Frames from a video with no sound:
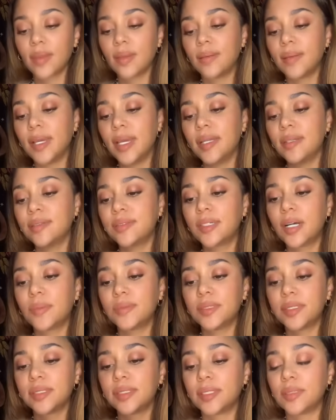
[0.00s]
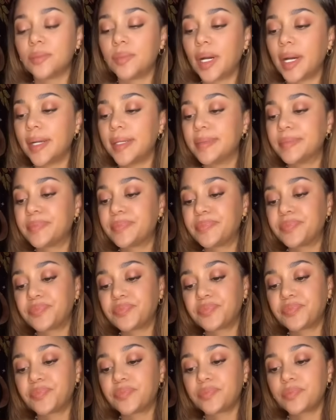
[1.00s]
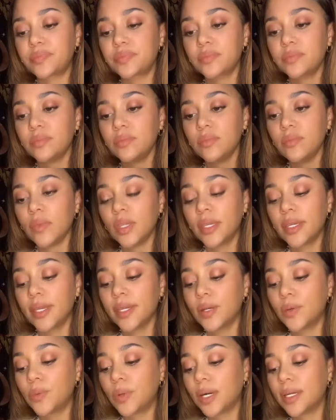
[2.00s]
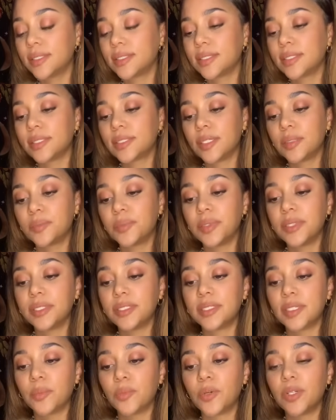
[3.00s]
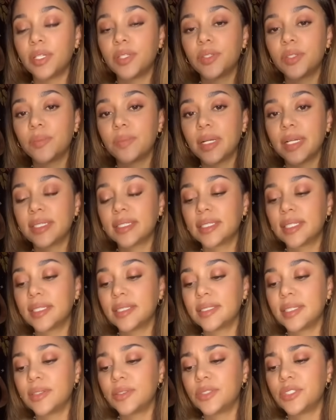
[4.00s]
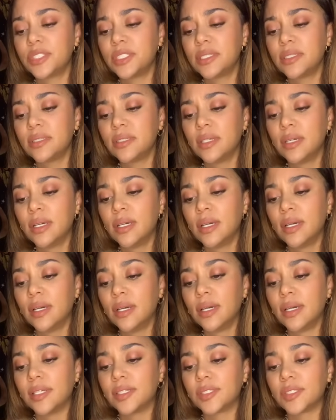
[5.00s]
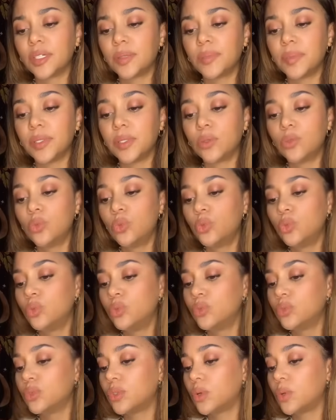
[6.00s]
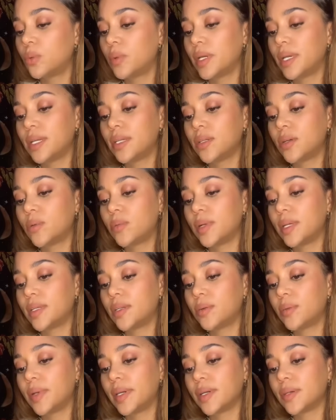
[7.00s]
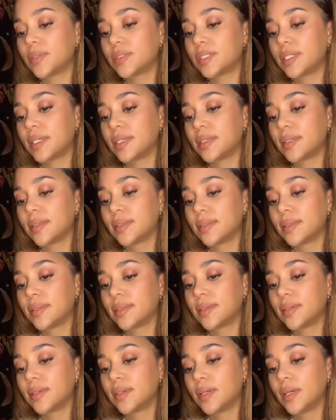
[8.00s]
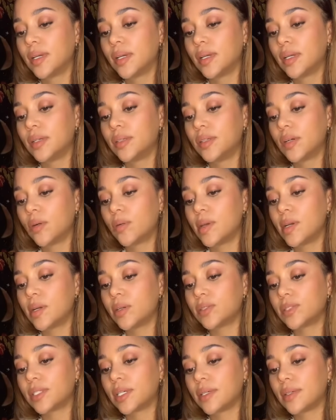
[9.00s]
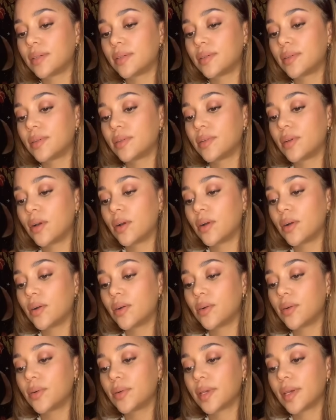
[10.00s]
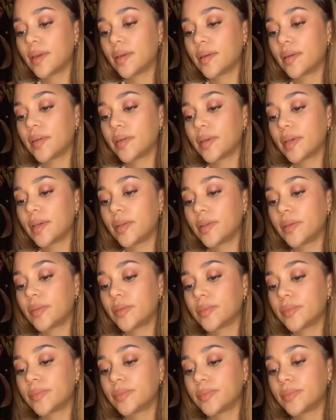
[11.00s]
Eight of Cups is goodbye. King of Wands. This could be someone in their masculine energy. This could be, ooh, no way, no way, no way, Jose. No way, Jose. Oh, okay, okay, no.